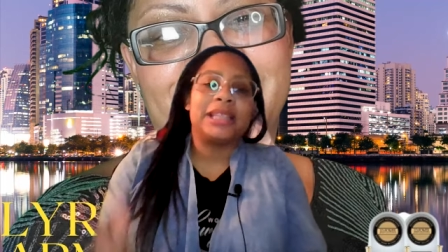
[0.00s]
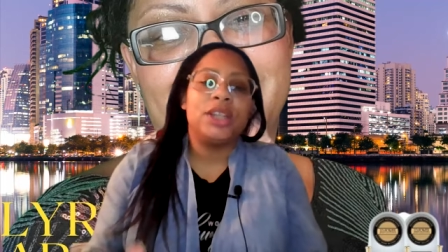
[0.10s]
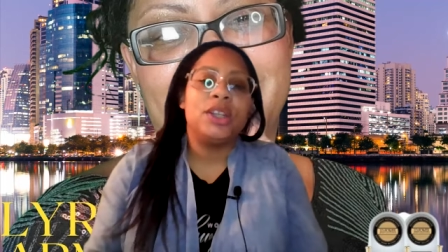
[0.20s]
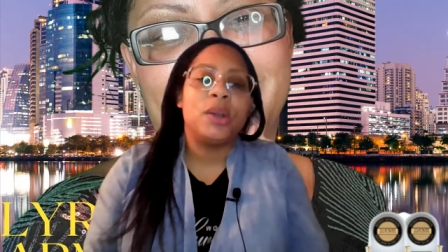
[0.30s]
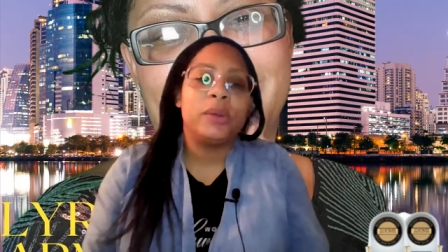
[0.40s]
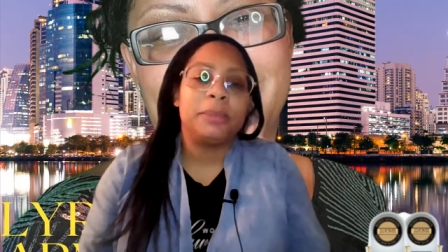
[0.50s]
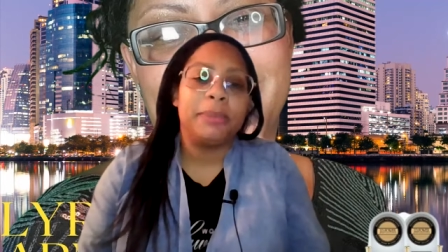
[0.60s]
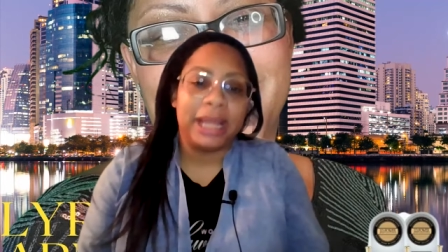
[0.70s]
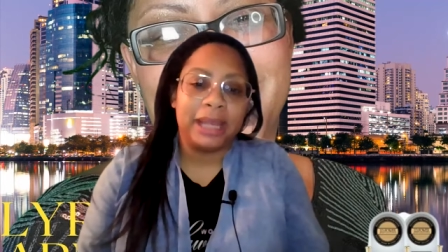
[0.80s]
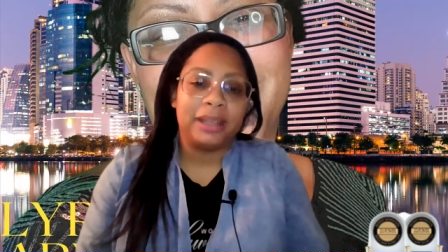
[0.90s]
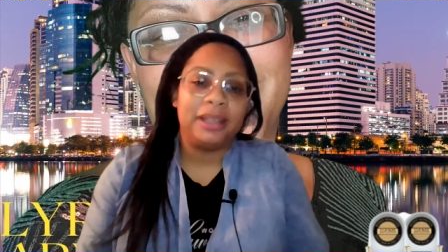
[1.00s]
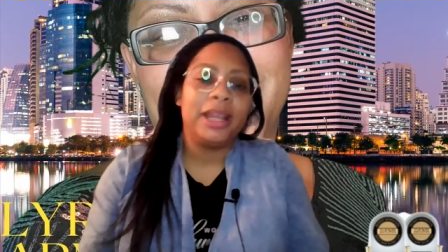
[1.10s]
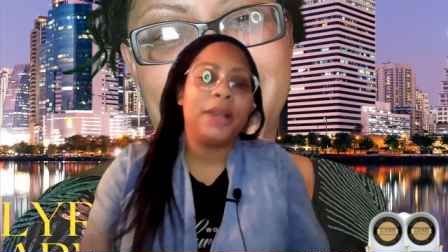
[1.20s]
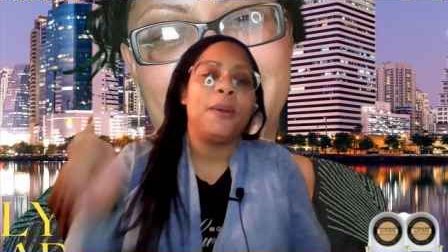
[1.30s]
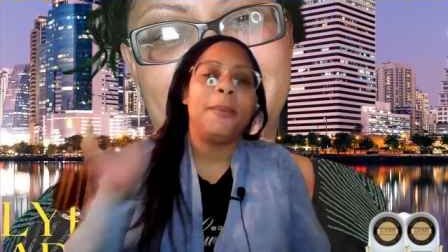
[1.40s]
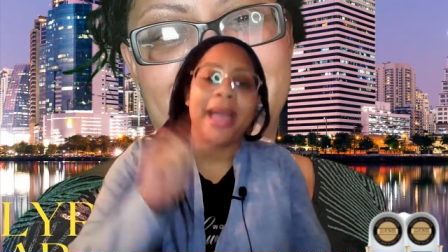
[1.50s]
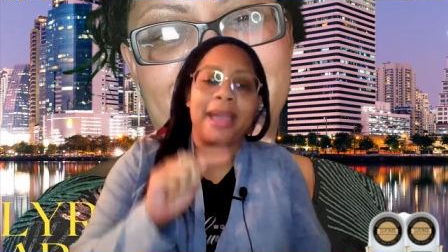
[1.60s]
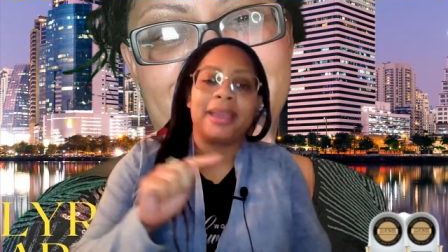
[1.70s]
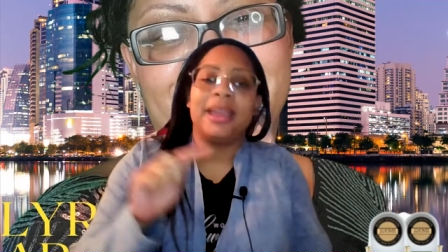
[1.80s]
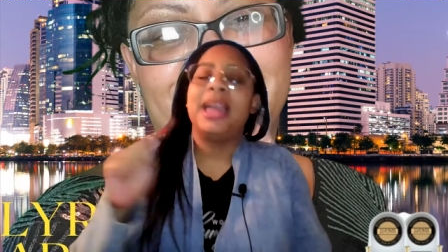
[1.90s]
you know, it's blank, and you got to go back.
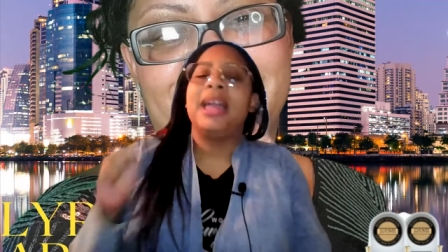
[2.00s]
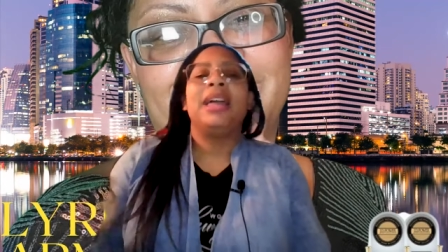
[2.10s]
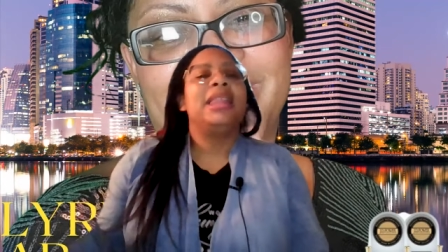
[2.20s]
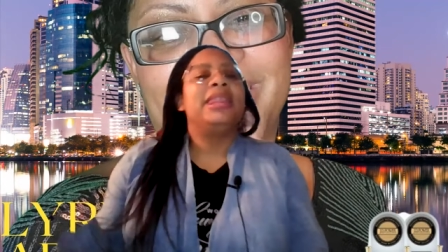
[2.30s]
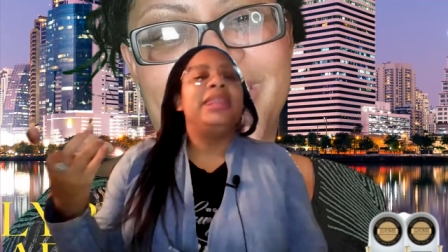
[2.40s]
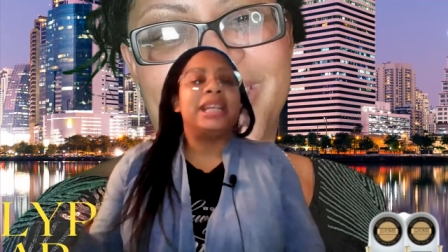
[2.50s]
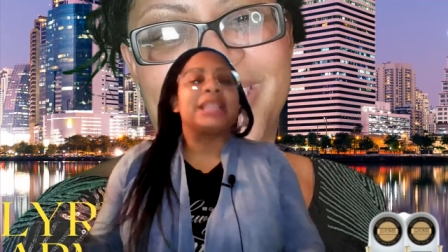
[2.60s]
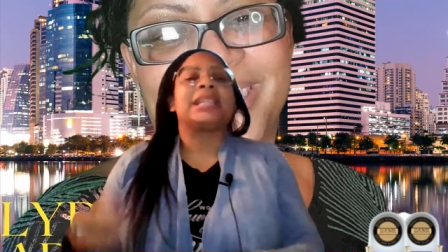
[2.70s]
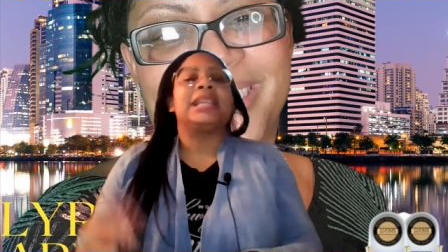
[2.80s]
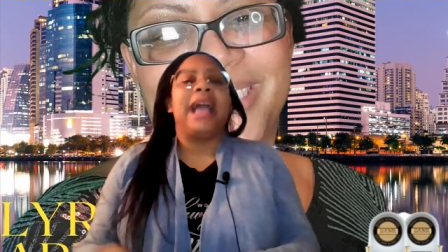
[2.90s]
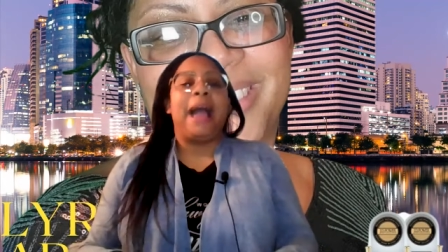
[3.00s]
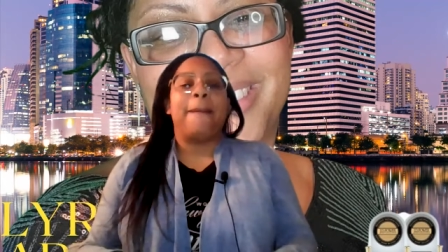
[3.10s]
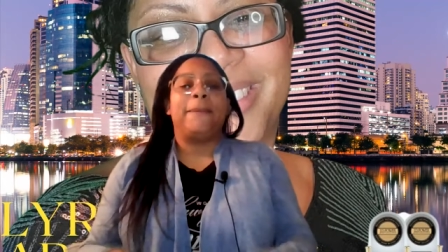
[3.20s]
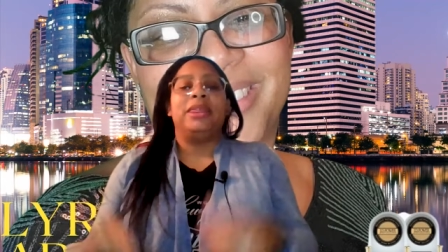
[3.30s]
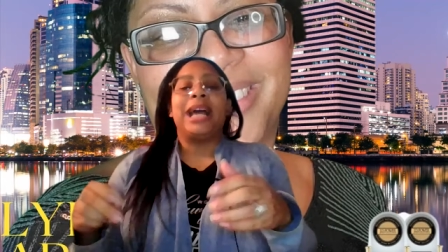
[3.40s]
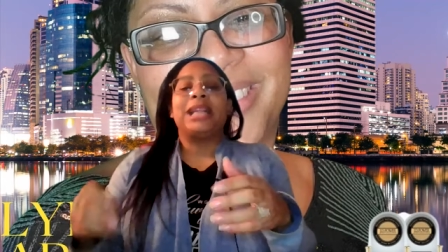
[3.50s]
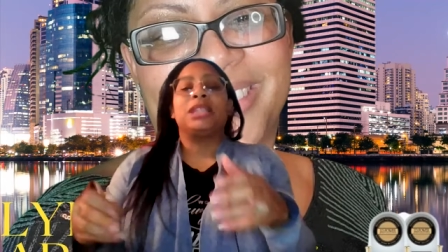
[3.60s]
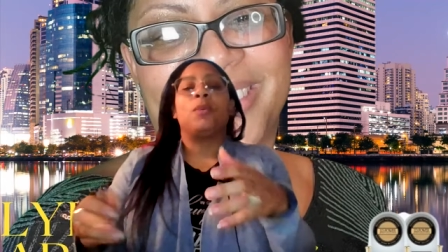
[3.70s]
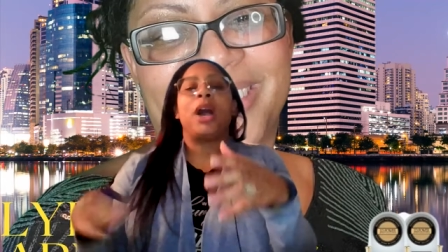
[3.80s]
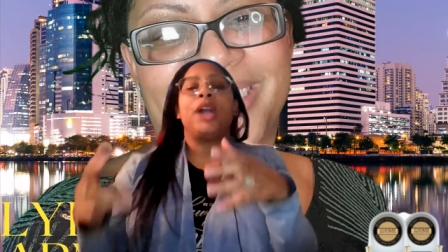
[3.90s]
This can happen.
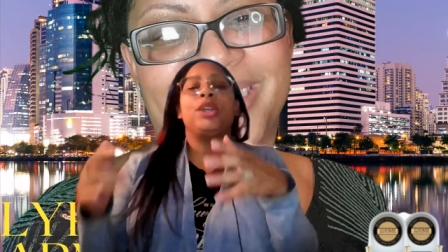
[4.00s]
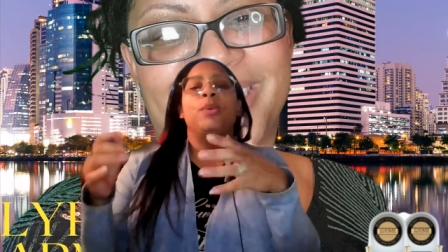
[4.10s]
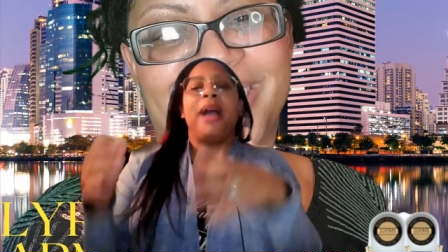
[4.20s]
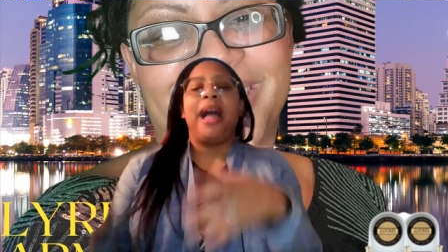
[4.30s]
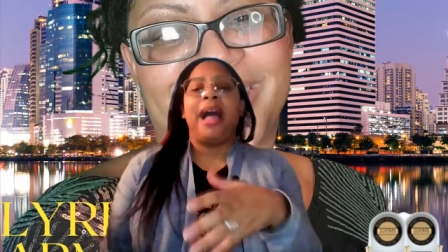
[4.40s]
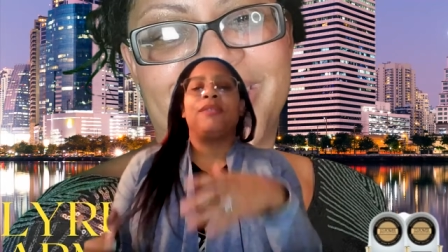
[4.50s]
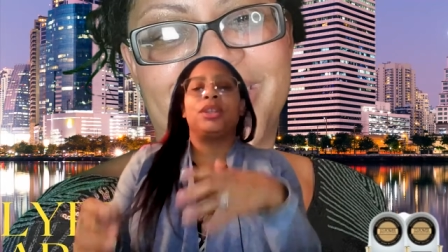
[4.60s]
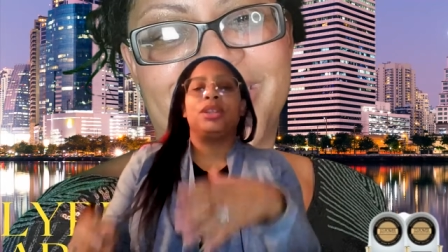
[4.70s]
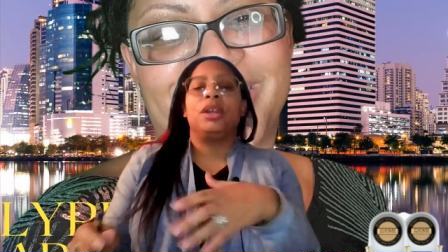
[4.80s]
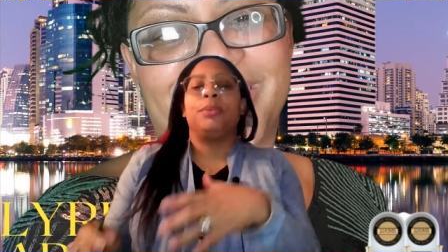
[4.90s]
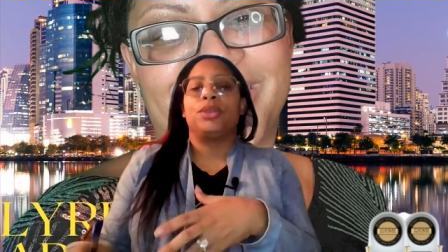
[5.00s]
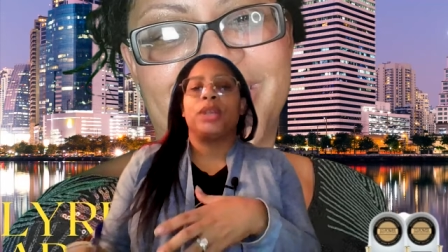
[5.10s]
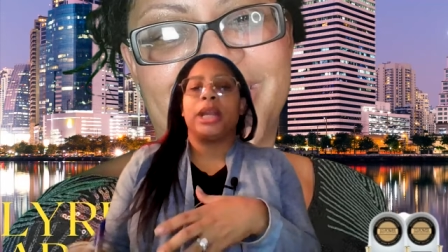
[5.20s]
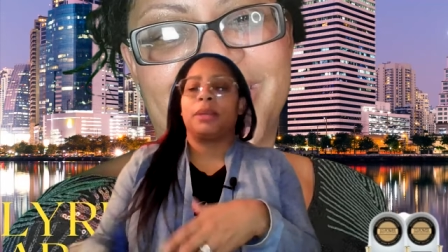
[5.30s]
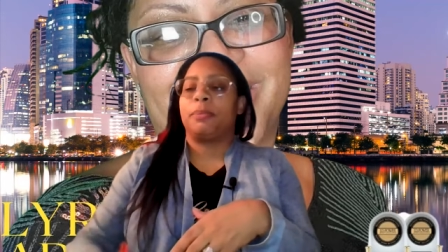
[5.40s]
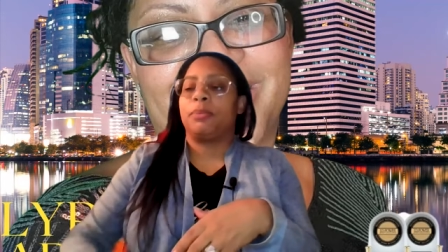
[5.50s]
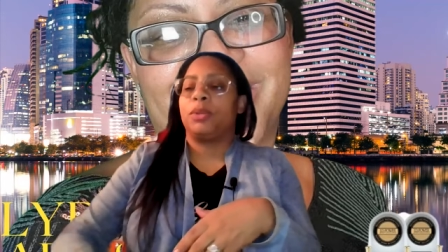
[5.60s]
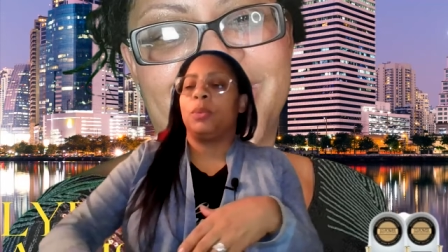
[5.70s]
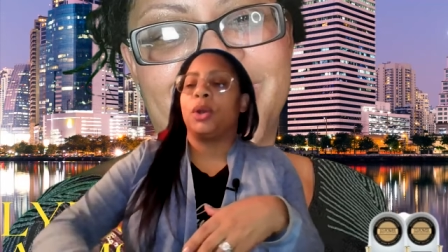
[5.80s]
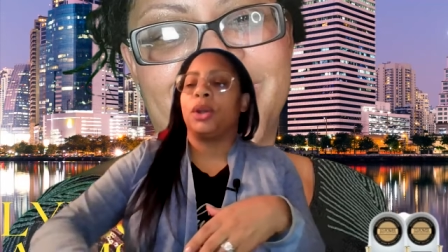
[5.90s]
That's why you have to double check
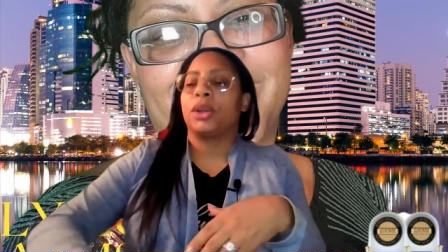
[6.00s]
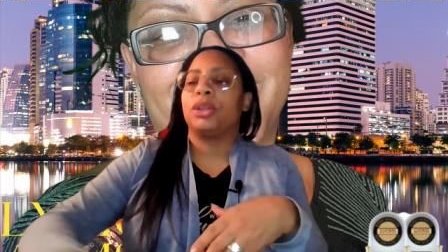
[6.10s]
the work.